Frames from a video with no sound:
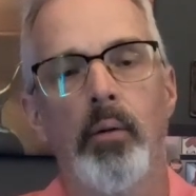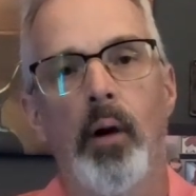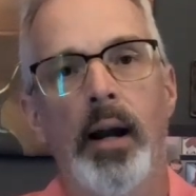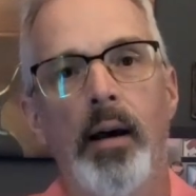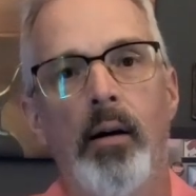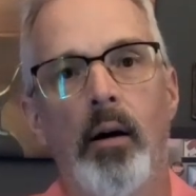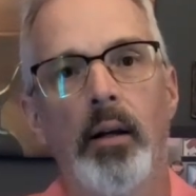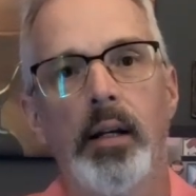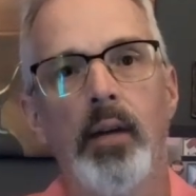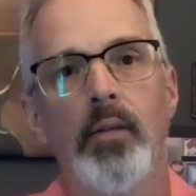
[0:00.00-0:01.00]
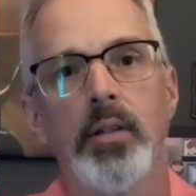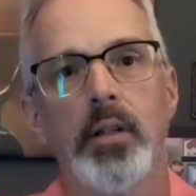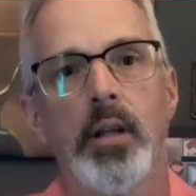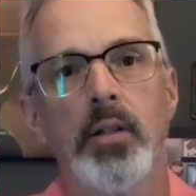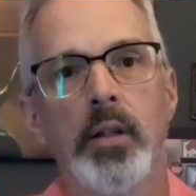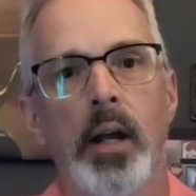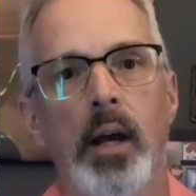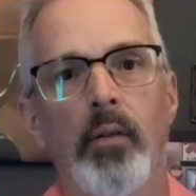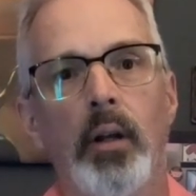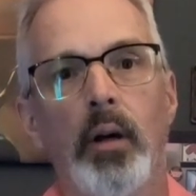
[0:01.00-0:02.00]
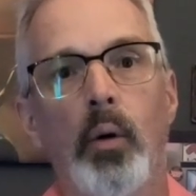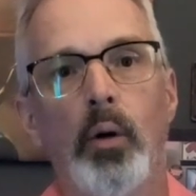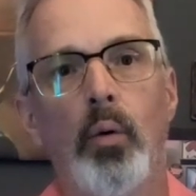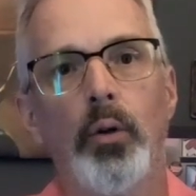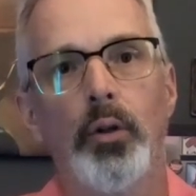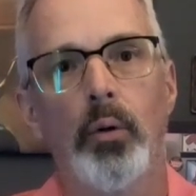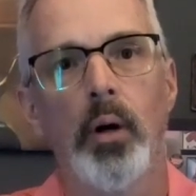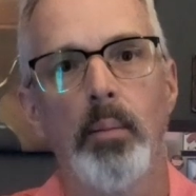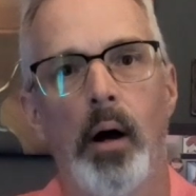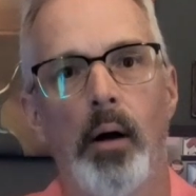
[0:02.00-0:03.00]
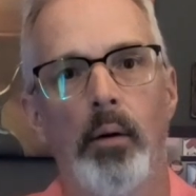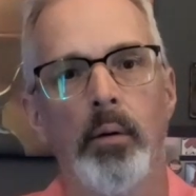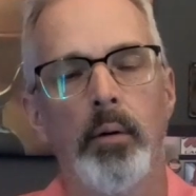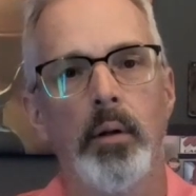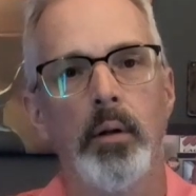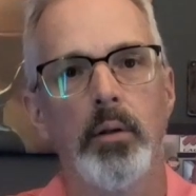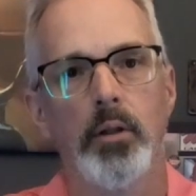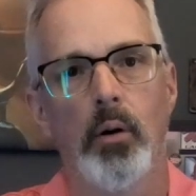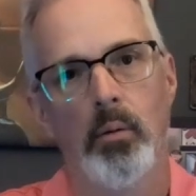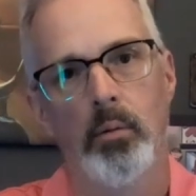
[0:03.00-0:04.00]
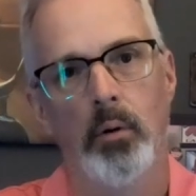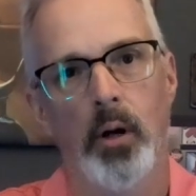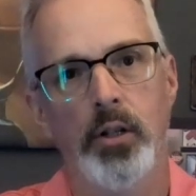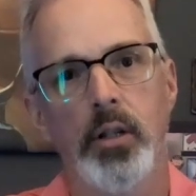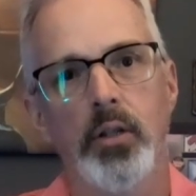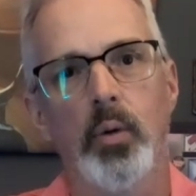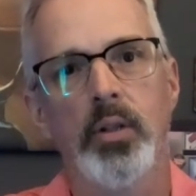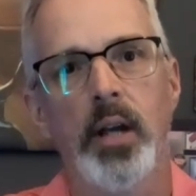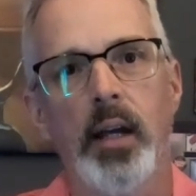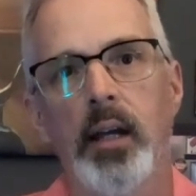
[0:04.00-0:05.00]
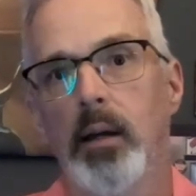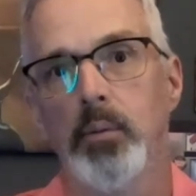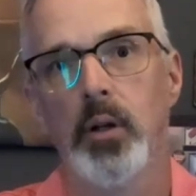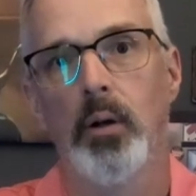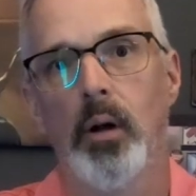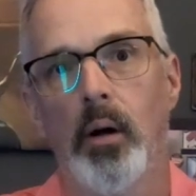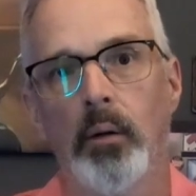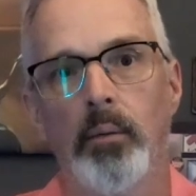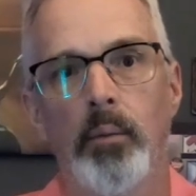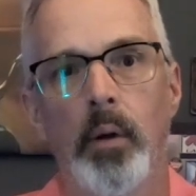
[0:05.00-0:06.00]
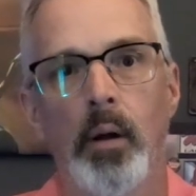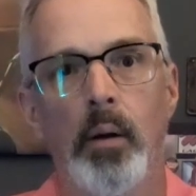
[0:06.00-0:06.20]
But right now, Harley-Davidson doesn't have a liquid-cooled touring model. So the question is, what's taking them so long?